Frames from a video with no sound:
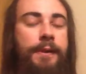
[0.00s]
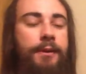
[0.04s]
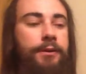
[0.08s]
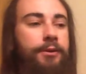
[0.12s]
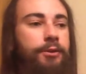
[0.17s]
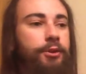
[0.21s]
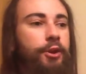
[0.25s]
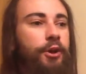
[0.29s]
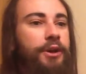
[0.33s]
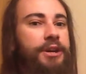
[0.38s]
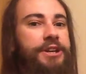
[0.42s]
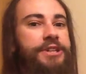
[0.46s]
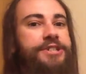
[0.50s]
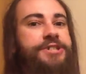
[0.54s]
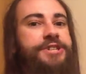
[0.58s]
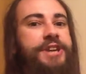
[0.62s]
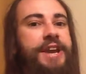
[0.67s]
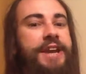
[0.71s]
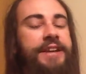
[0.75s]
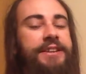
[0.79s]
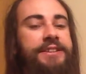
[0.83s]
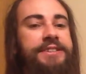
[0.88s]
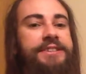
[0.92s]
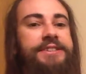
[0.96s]
not a
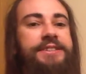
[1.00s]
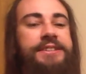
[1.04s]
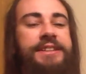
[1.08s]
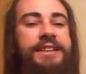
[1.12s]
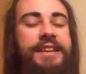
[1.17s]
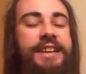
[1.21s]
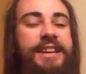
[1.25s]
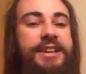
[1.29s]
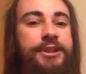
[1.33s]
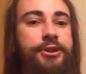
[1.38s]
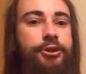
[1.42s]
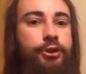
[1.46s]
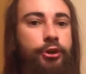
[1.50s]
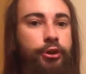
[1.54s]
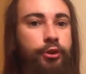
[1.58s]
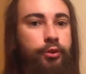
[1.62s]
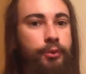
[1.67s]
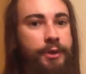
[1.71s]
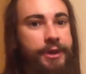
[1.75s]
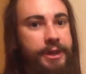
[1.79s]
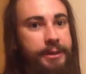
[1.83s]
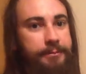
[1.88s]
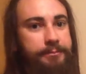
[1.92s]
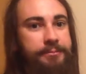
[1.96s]
chance, in your
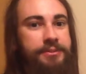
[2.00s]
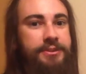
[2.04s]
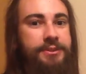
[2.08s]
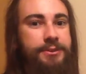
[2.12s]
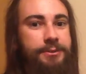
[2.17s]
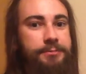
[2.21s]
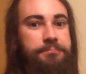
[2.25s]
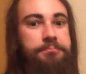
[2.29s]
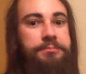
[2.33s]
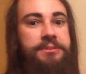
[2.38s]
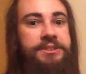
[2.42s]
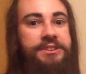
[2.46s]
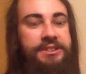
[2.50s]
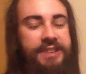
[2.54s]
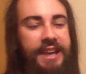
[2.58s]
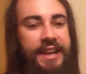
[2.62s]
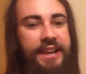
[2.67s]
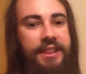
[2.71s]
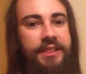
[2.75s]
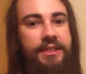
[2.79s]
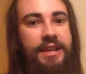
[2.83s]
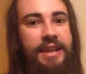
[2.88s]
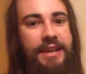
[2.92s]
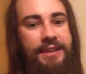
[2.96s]
dreams. It's
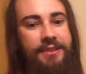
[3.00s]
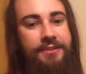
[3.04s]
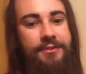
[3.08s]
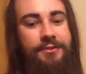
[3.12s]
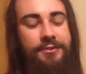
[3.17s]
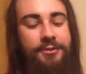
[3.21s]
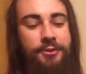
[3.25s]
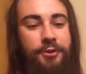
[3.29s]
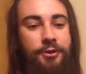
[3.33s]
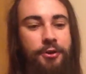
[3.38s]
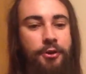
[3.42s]
like that.